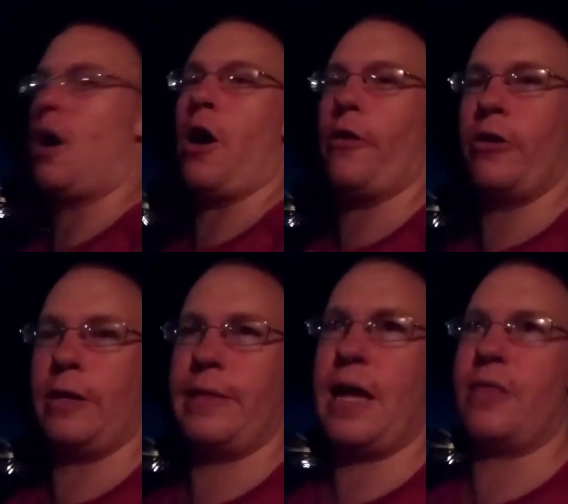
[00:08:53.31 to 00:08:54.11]
Other
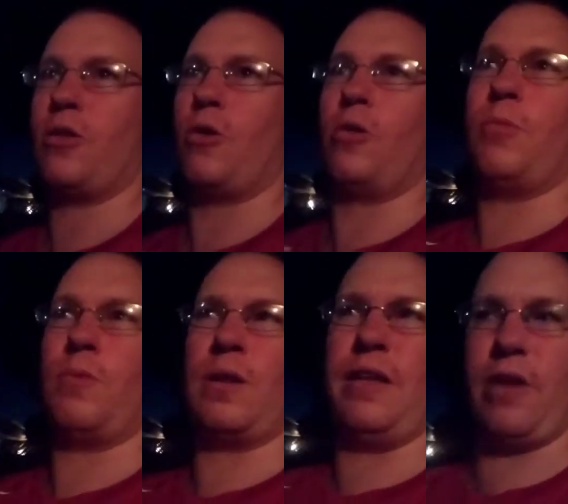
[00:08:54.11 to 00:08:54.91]
than that, though,
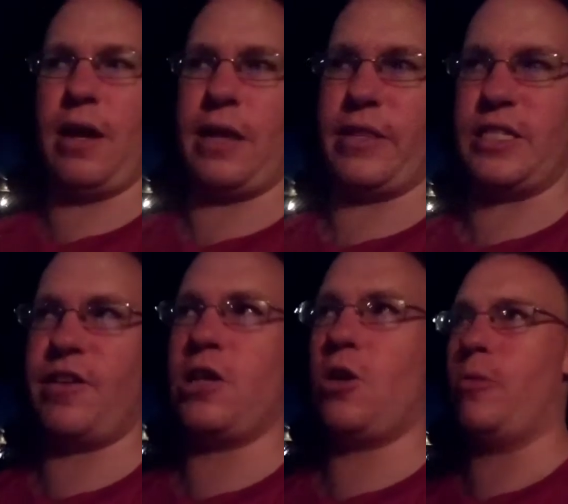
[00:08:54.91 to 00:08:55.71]
leave a like on this
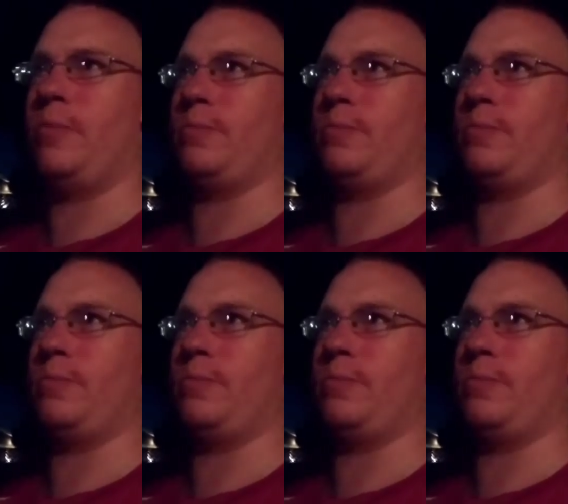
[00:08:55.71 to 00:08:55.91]
video.